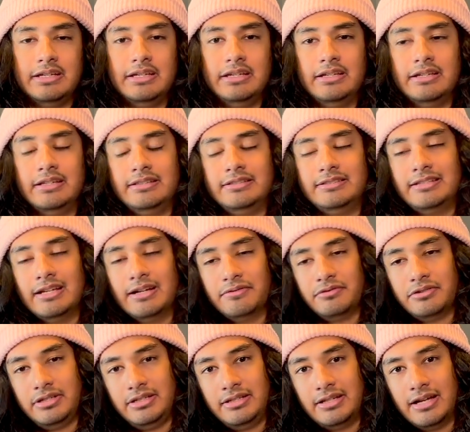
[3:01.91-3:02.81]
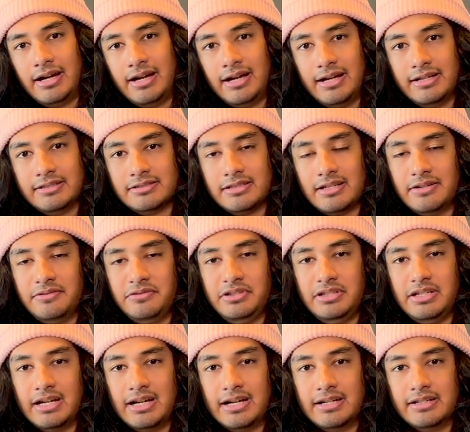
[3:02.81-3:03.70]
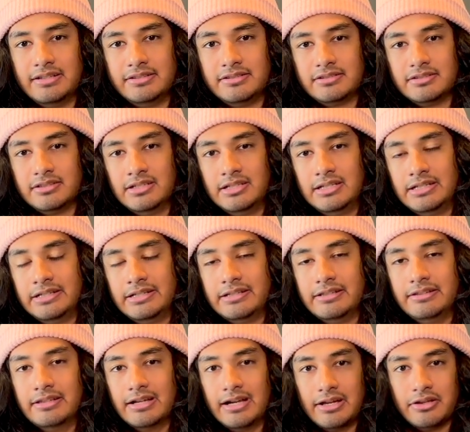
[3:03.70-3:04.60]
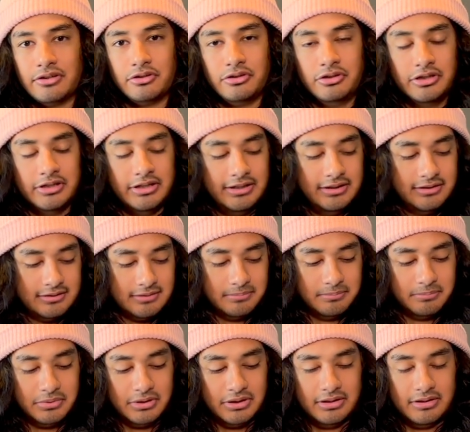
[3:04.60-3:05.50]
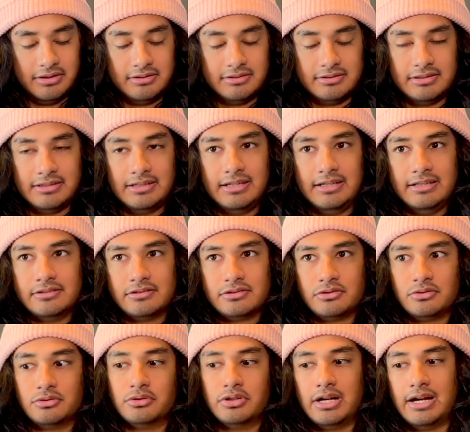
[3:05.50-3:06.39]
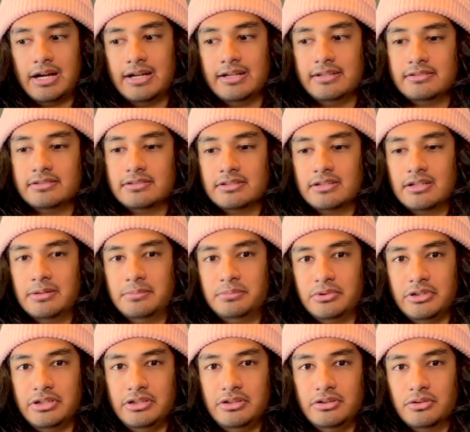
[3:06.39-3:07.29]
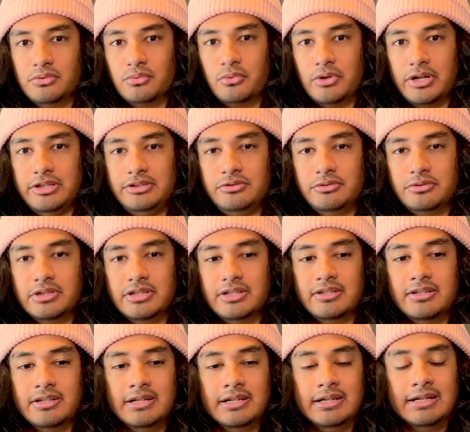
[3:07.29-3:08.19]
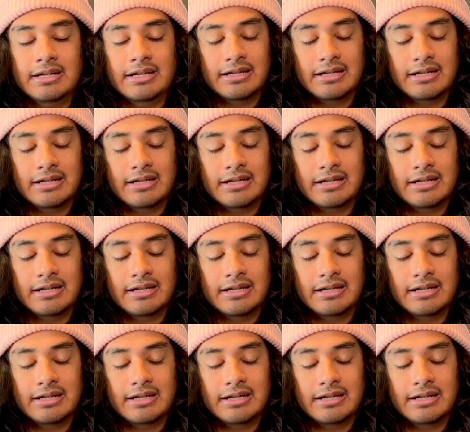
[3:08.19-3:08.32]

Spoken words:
It's definitely not as heavy as the other hoodies, but it still has a pretty good weight to it.